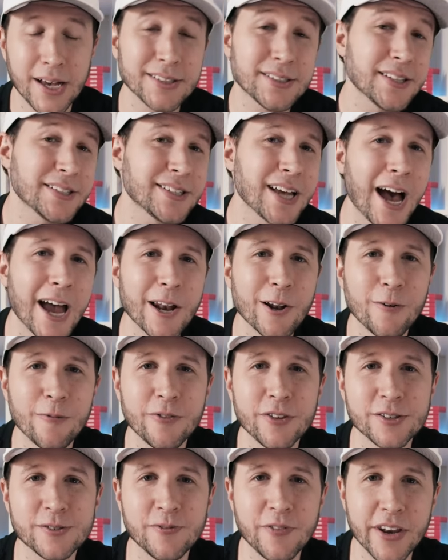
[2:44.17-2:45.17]
As the title
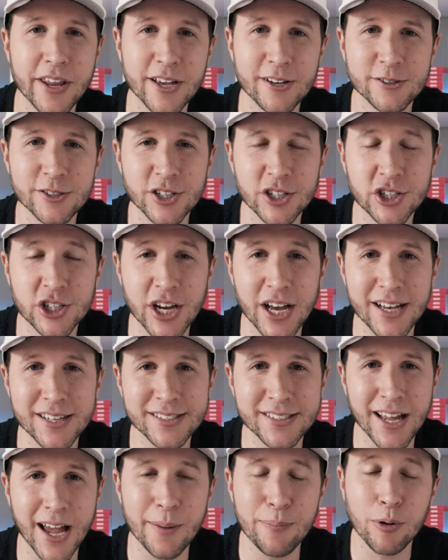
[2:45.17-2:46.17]
of this video
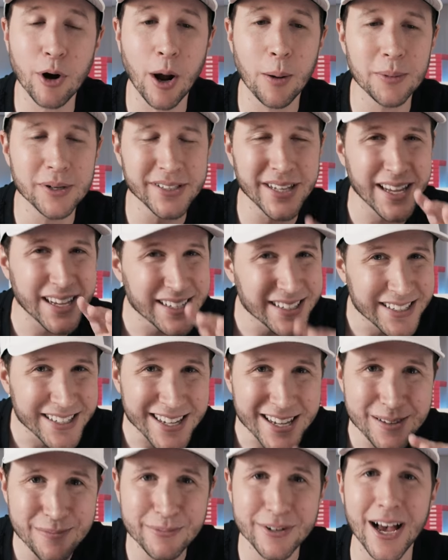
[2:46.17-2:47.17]
suggests, I promise a
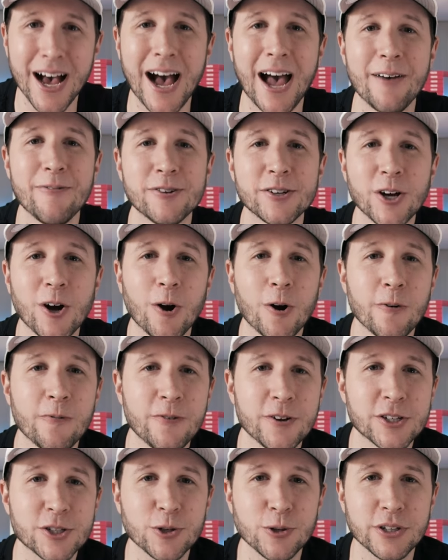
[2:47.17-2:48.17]
deep dive into
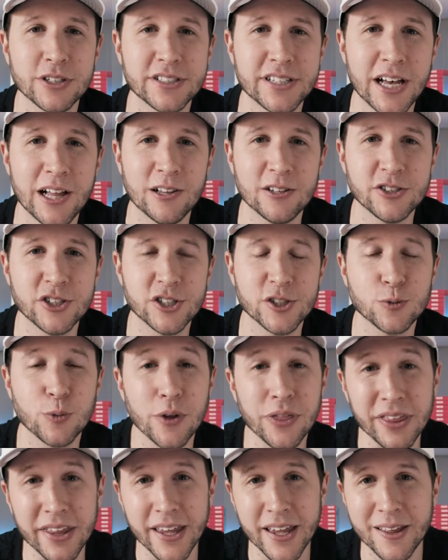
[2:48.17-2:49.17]
artificial intelligence
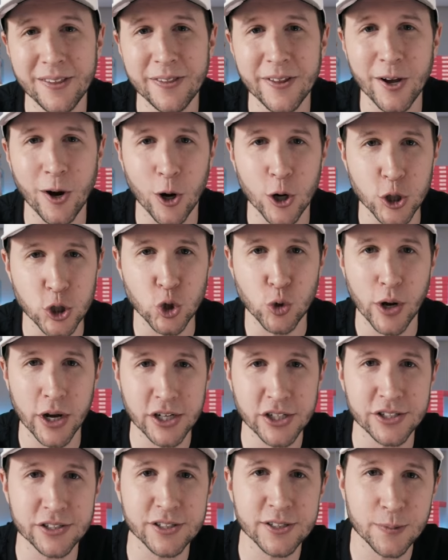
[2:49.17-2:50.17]
within the art
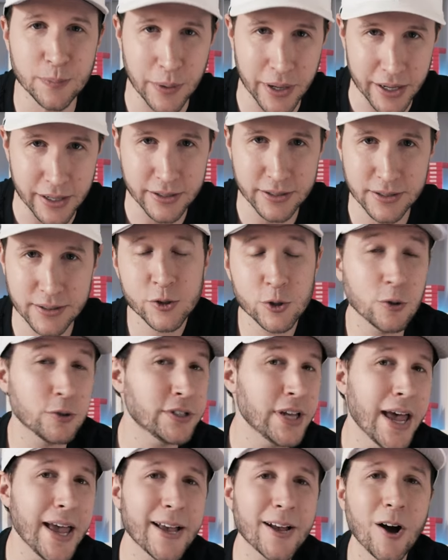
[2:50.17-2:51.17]
direction space. So
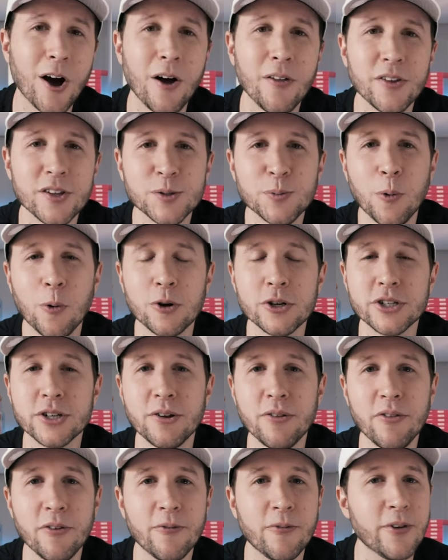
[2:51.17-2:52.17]
take on this
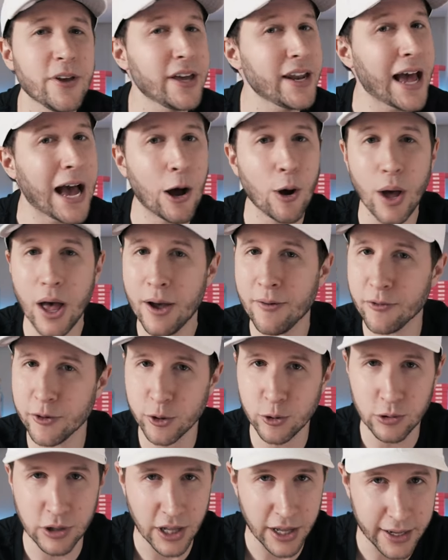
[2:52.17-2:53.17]
portion of the vid however
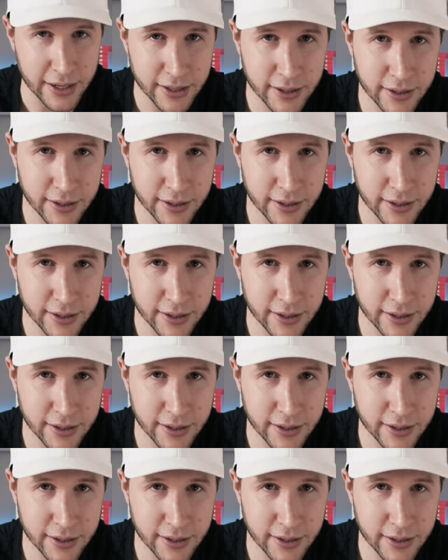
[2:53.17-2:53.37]
you'd like.